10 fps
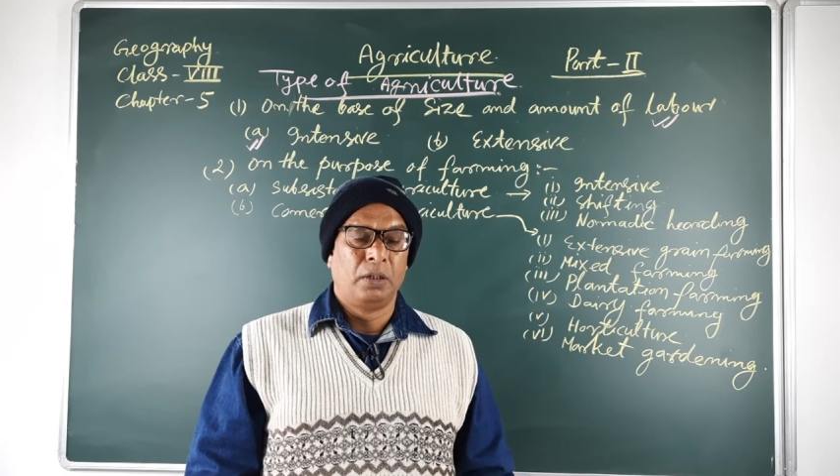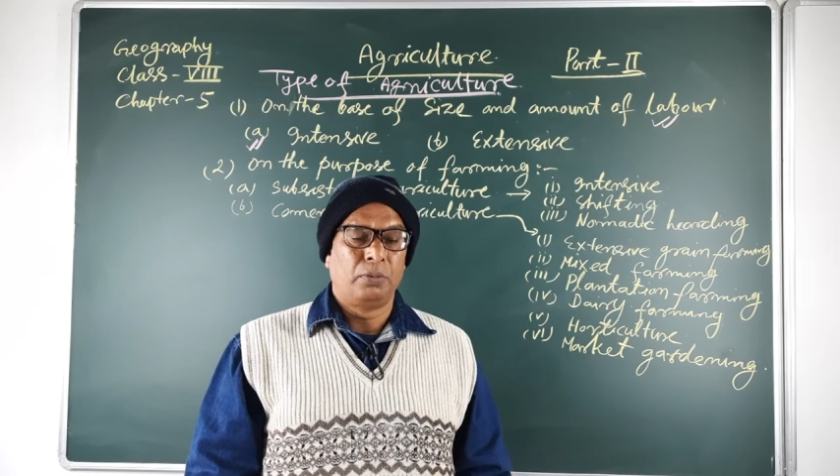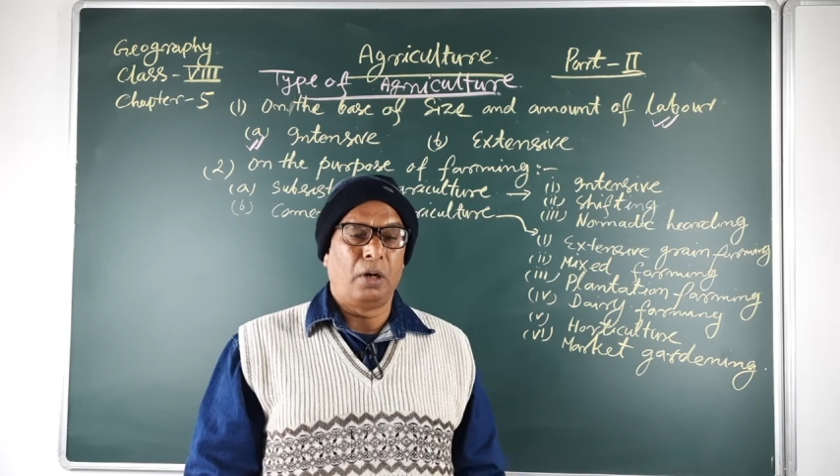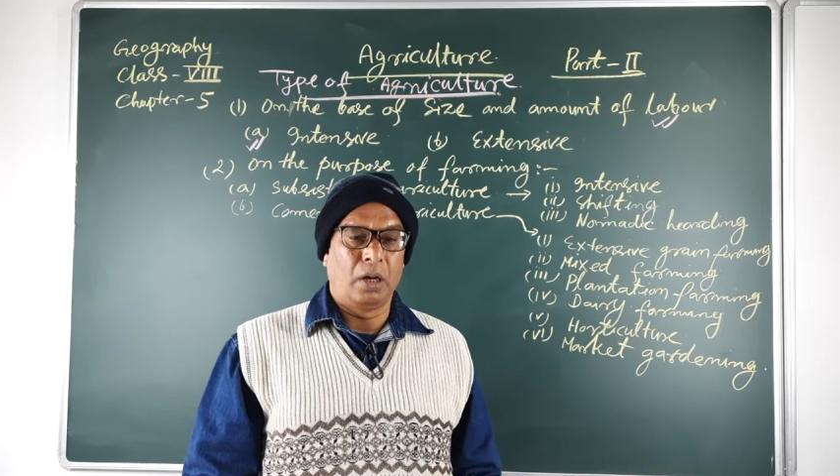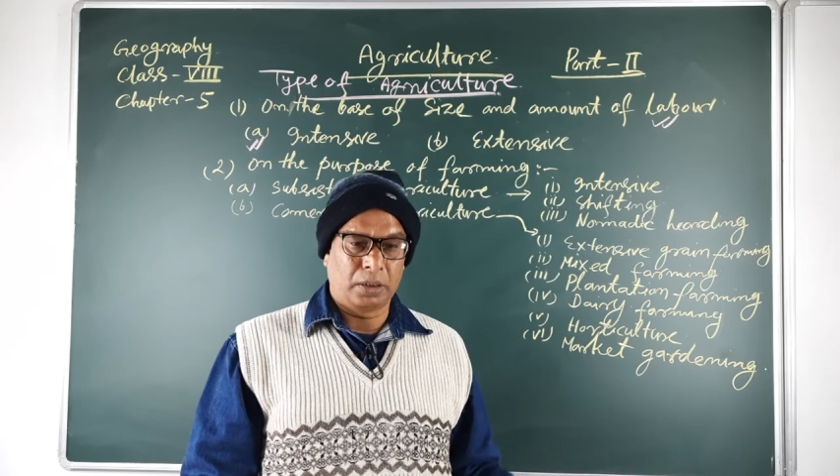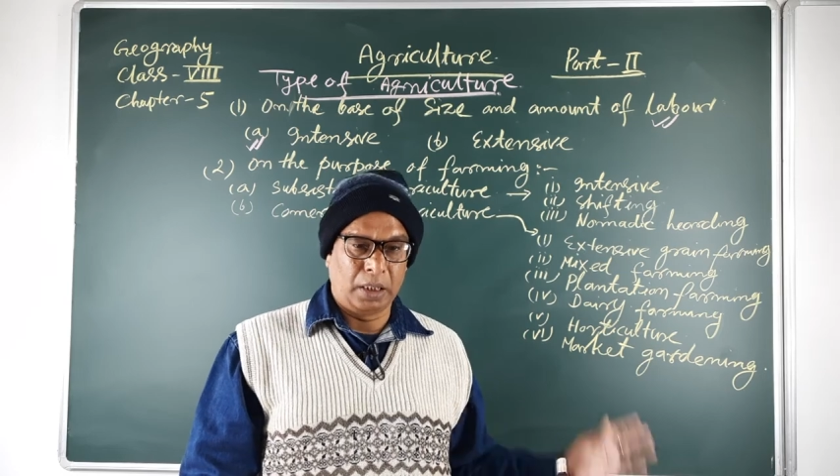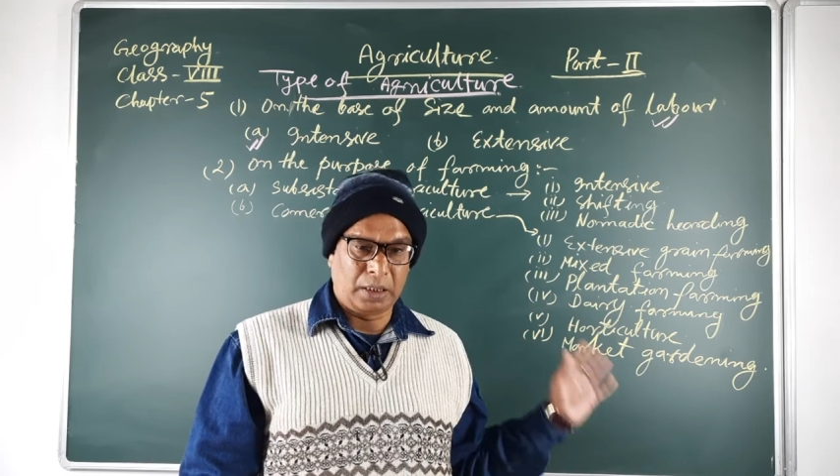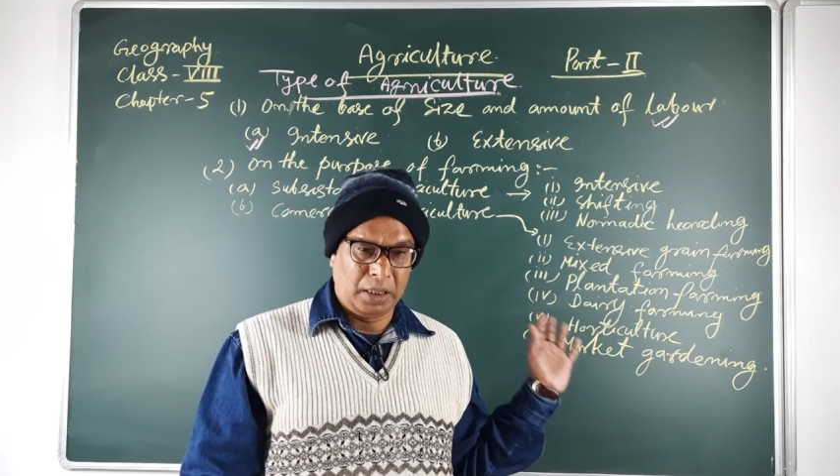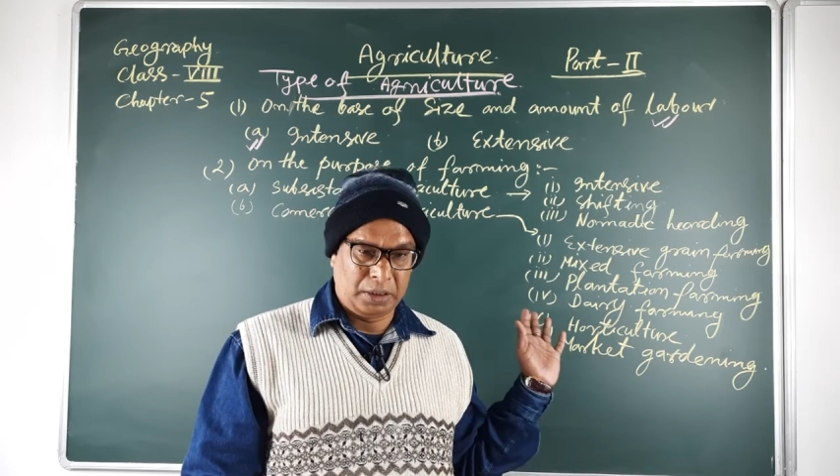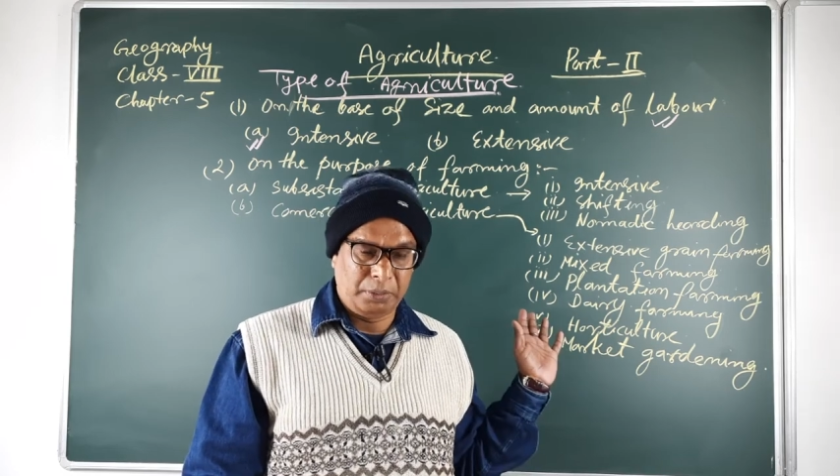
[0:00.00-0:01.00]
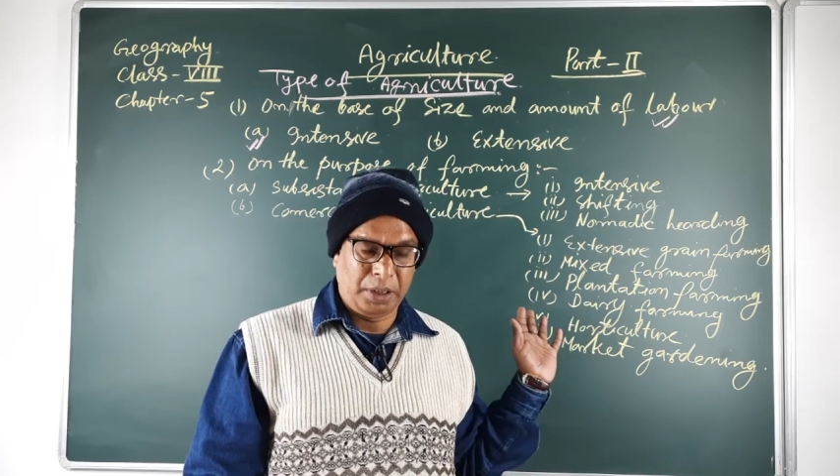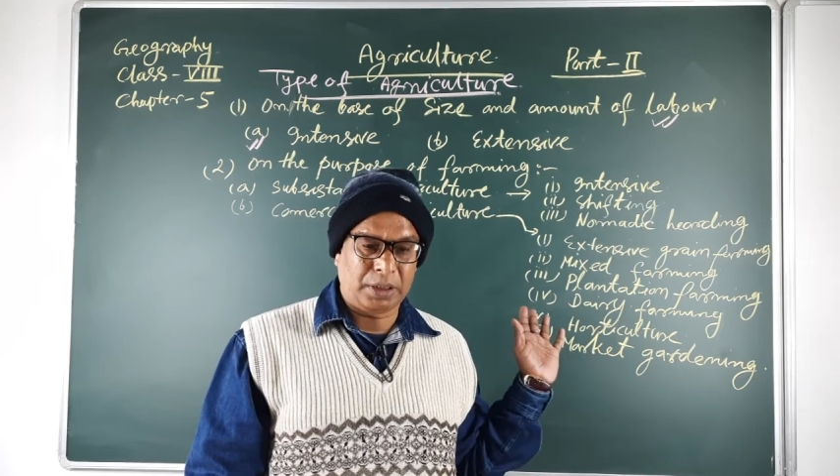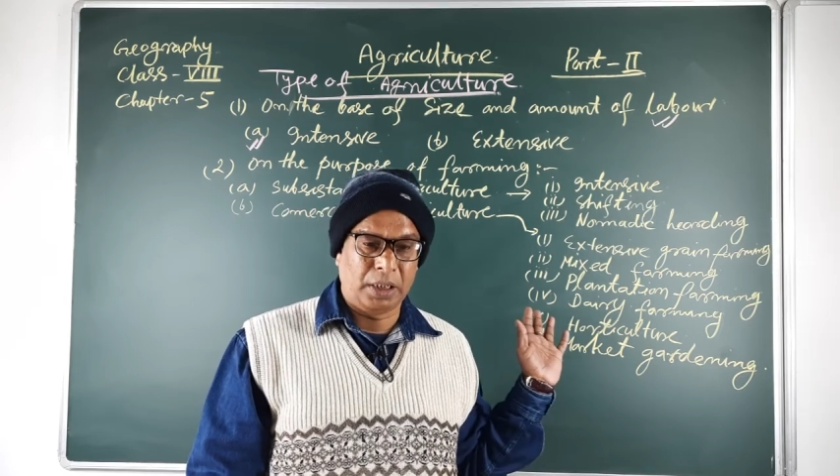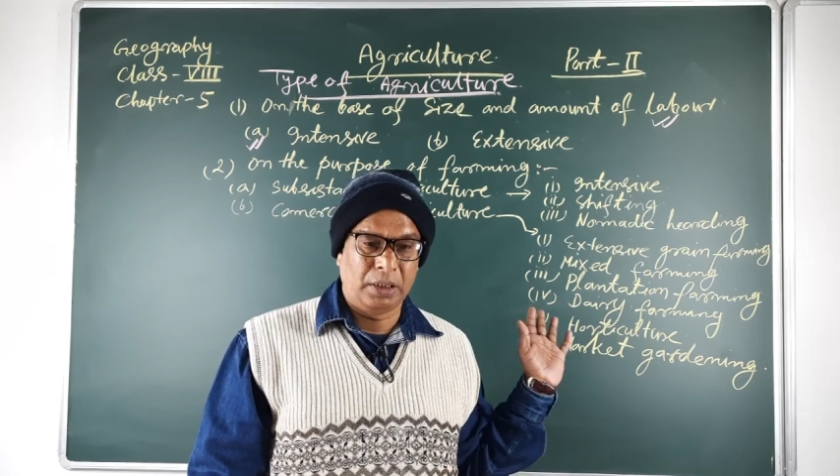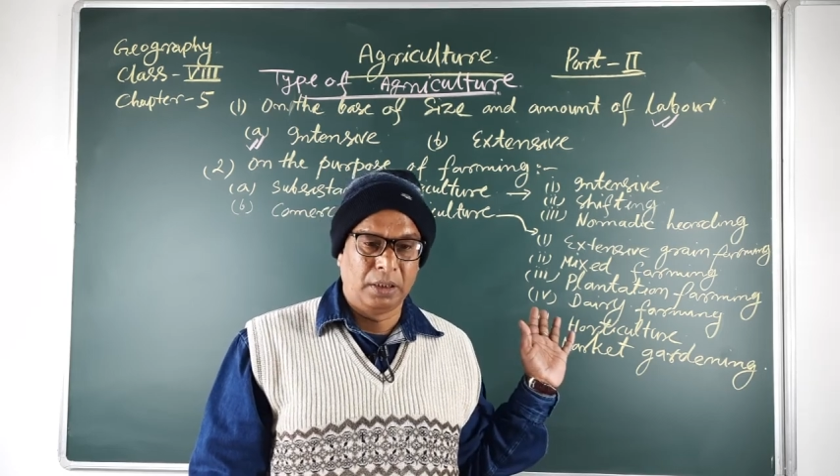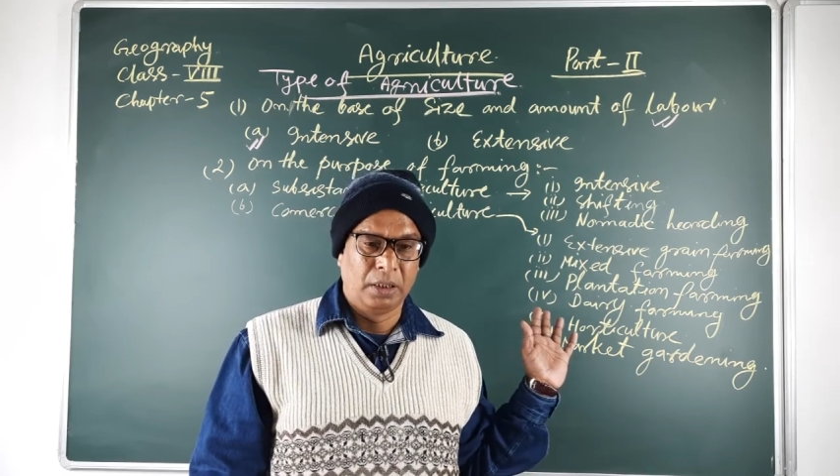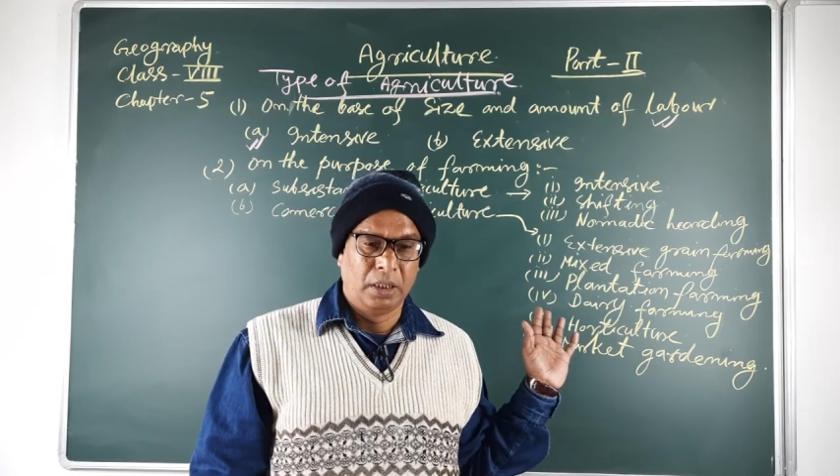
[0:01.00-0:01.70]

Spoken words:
for the cultivation.